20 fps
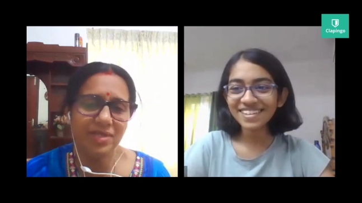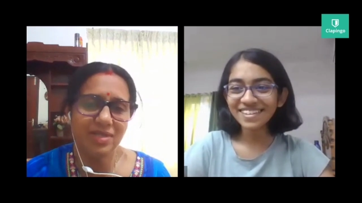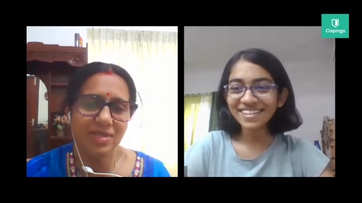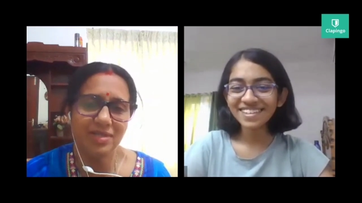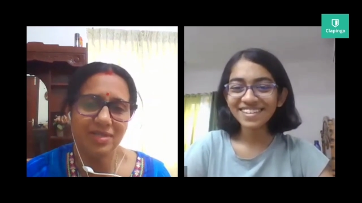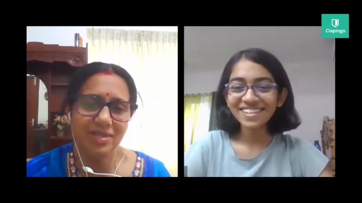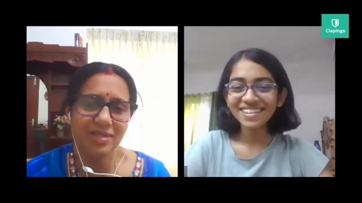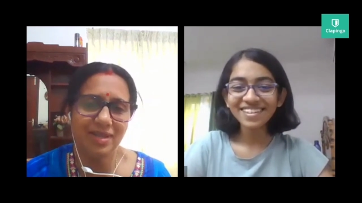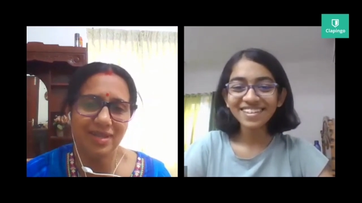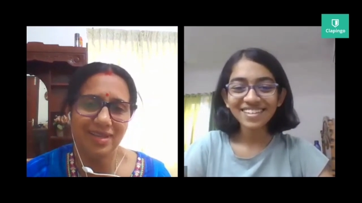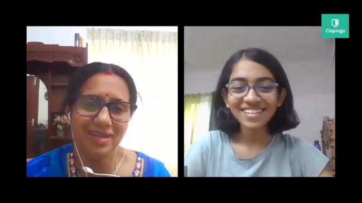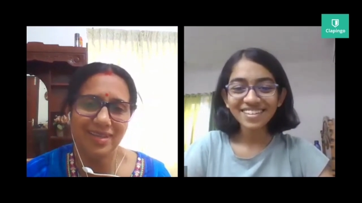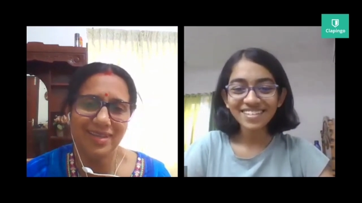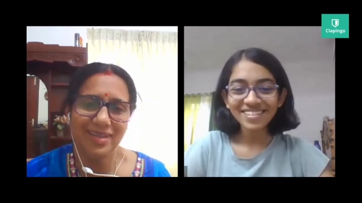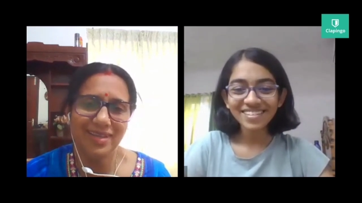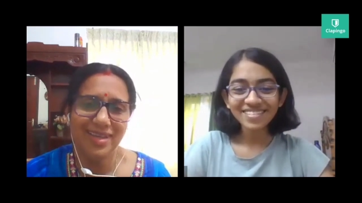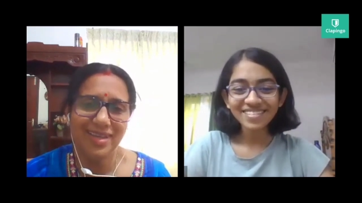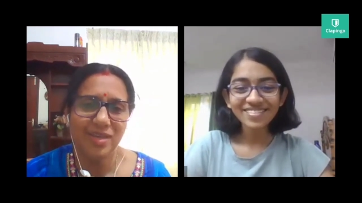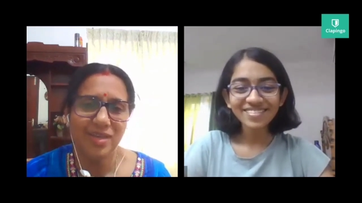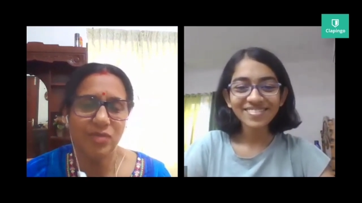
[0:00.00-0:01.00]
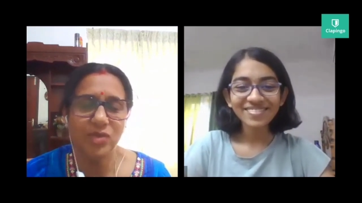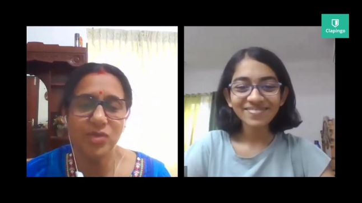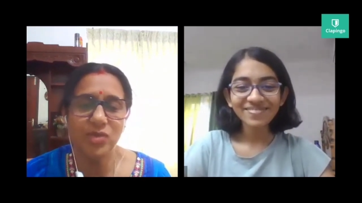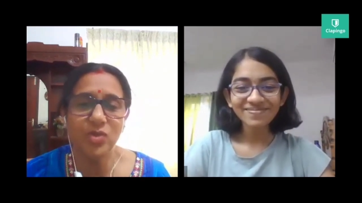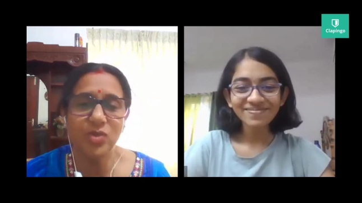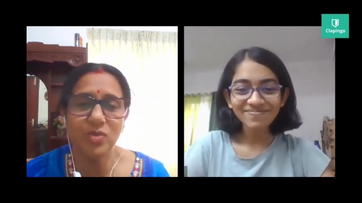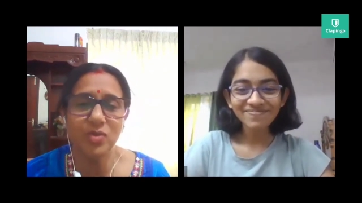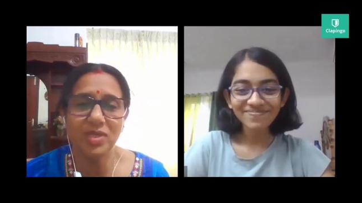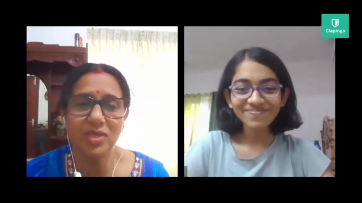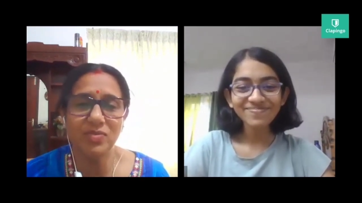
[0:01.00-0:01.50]
Speaker 1: just chilling. For
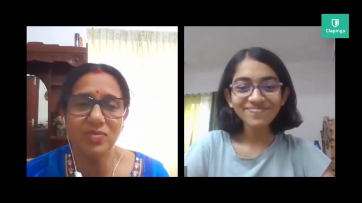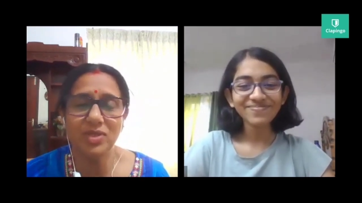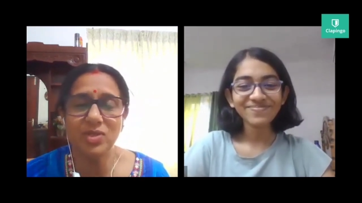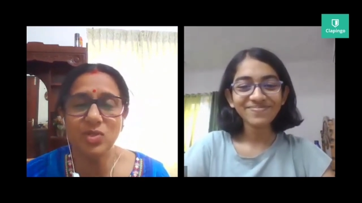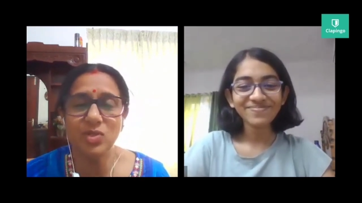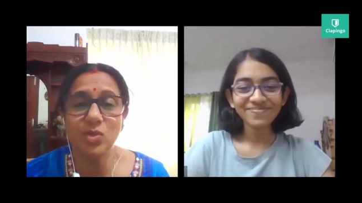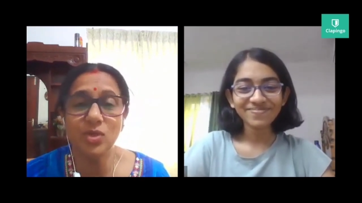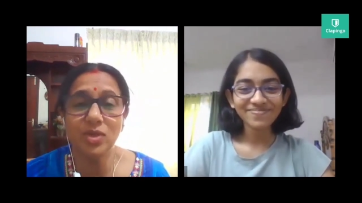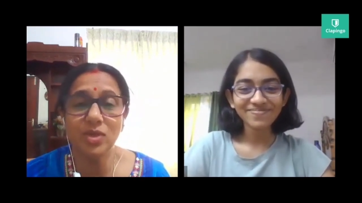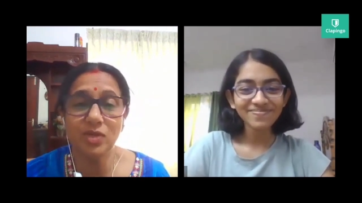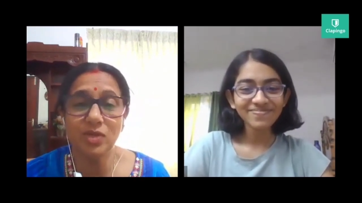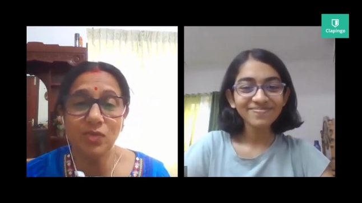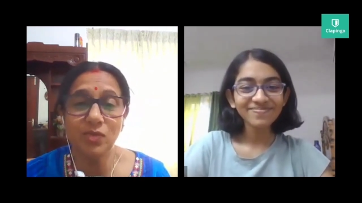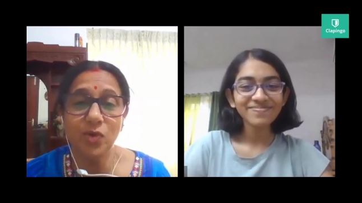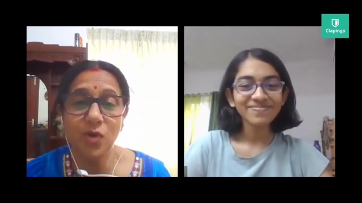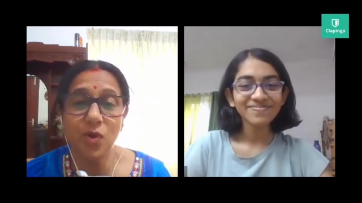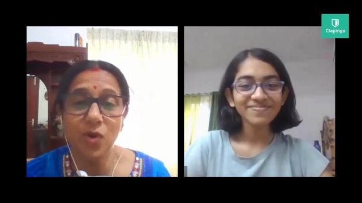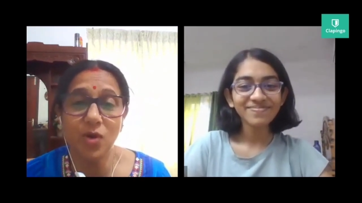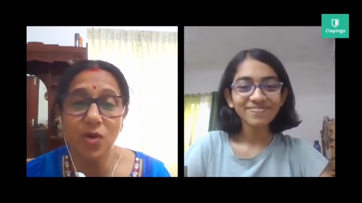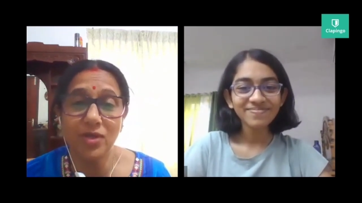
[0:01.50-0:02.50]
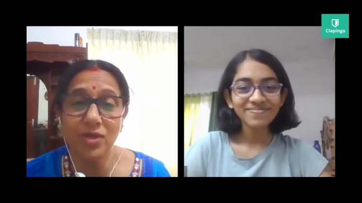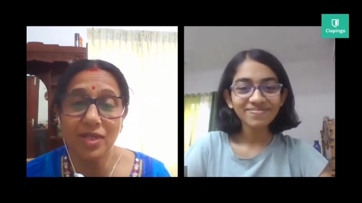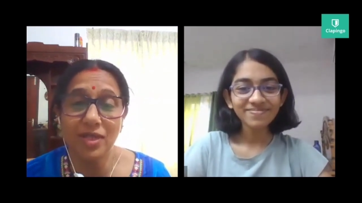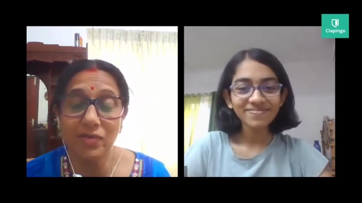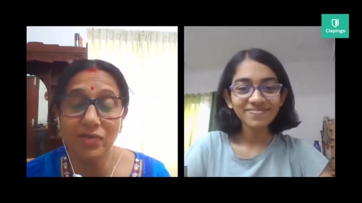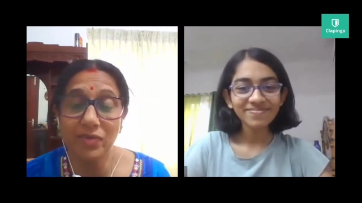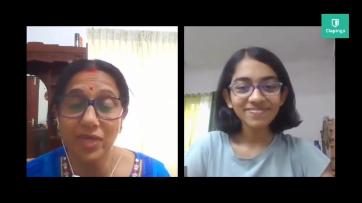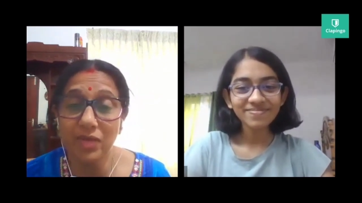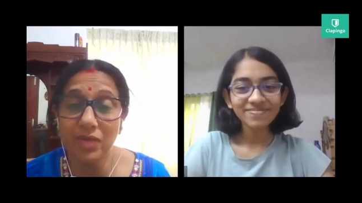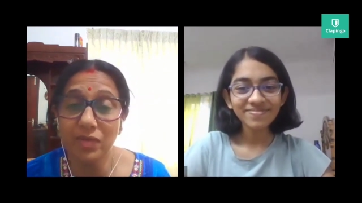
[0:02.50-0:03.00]
two months, we totally forgot that
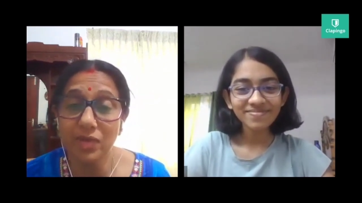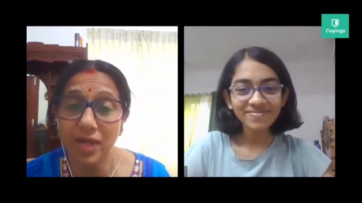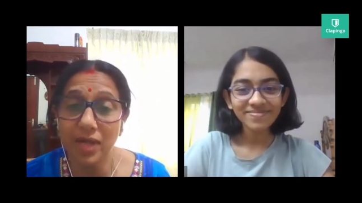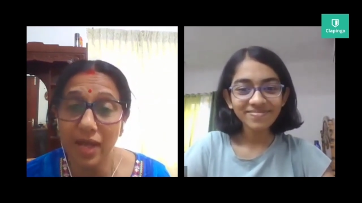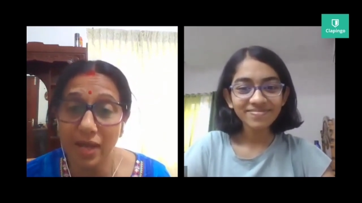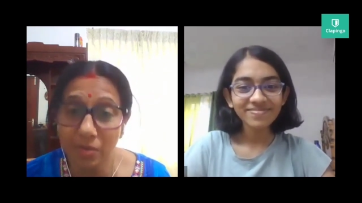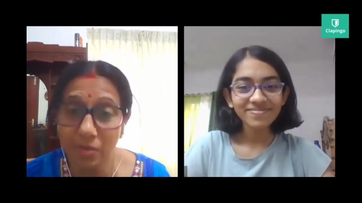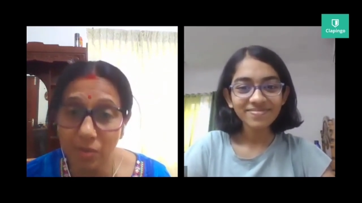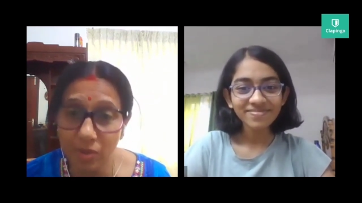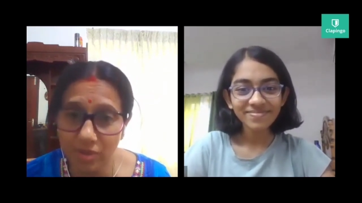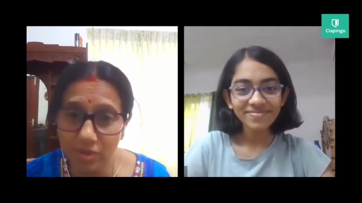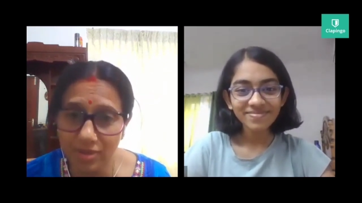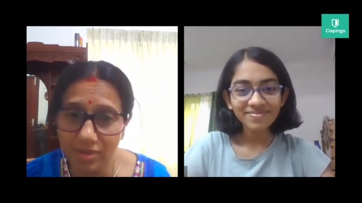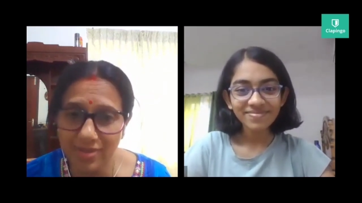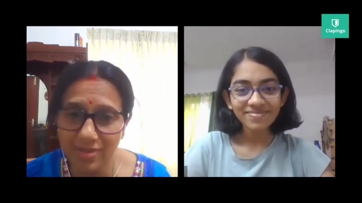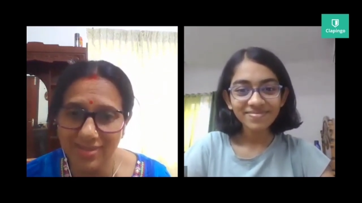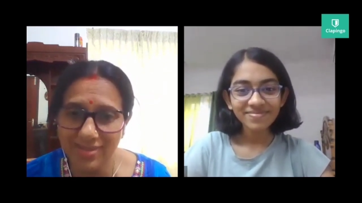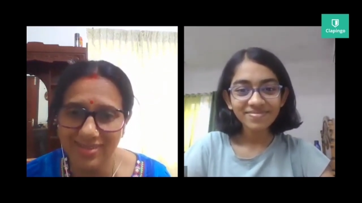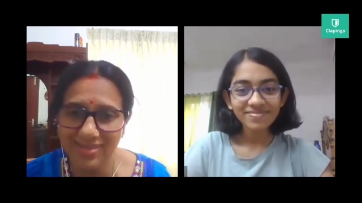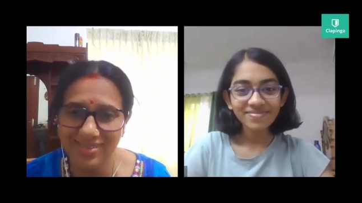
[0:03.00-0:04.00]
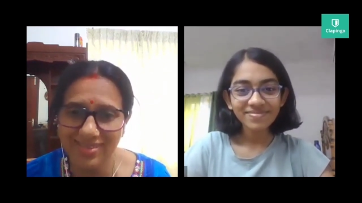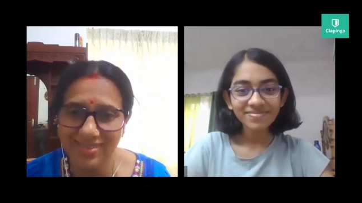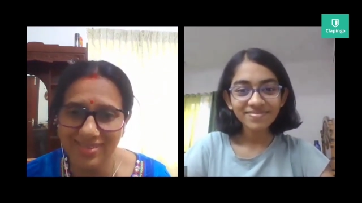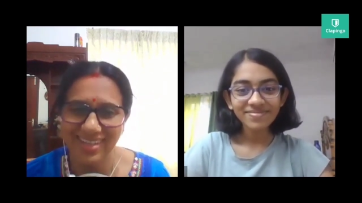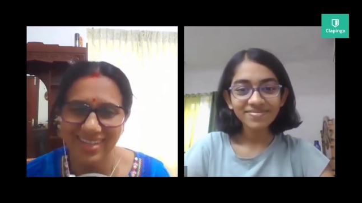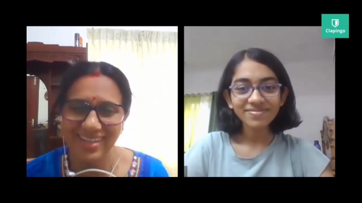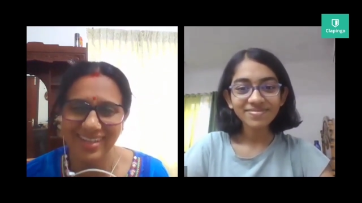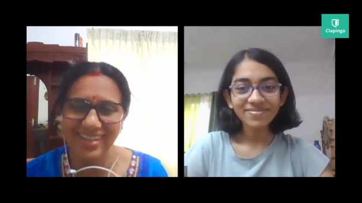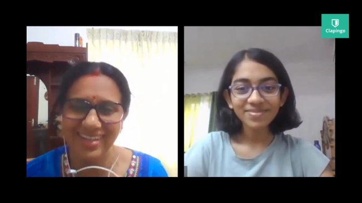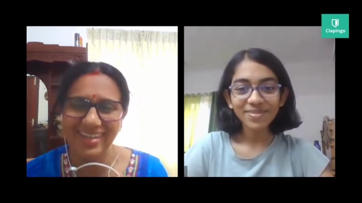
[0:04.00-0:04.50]
we even had books.
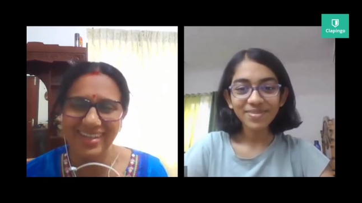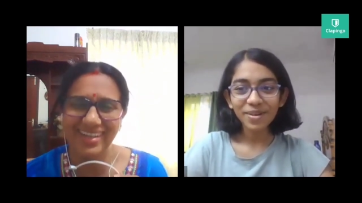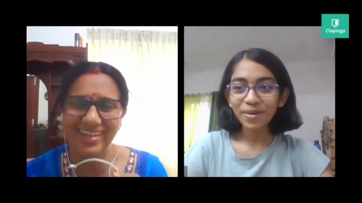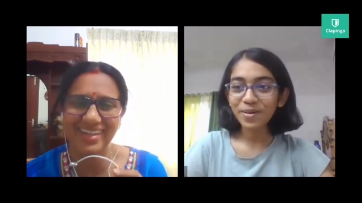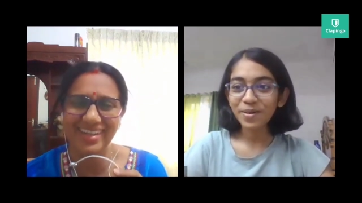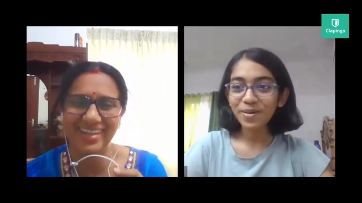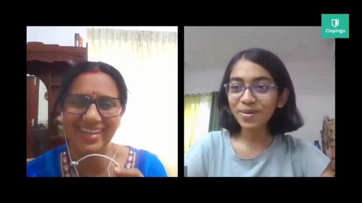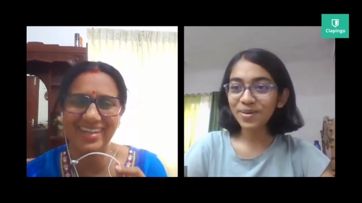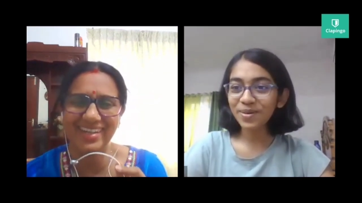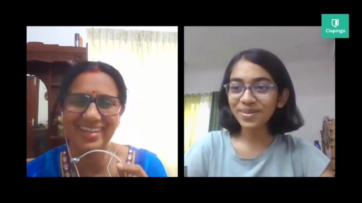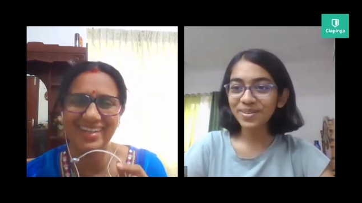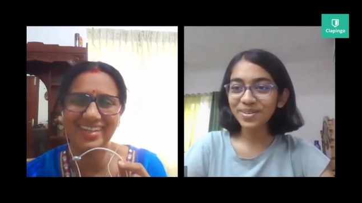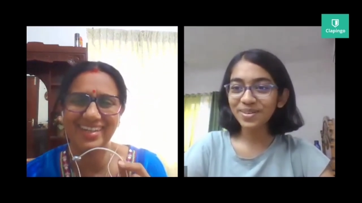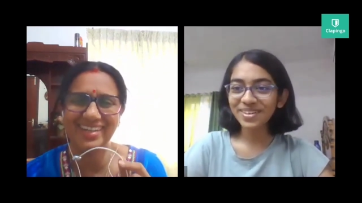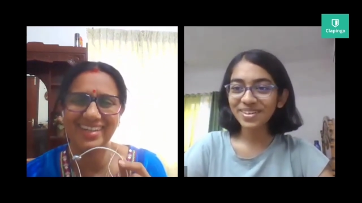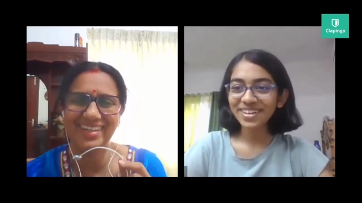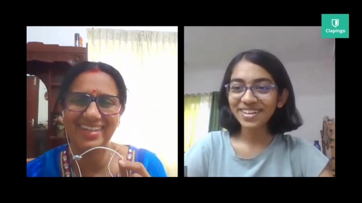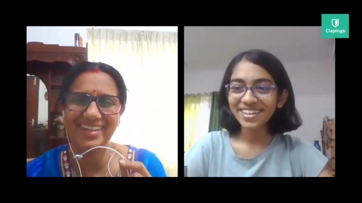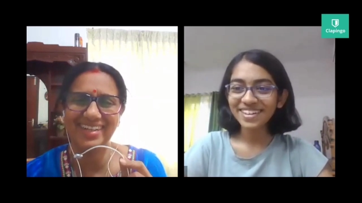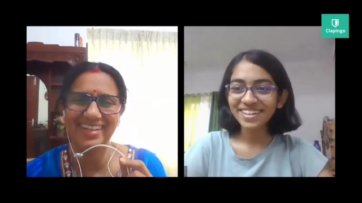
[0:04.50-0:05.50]
Oh.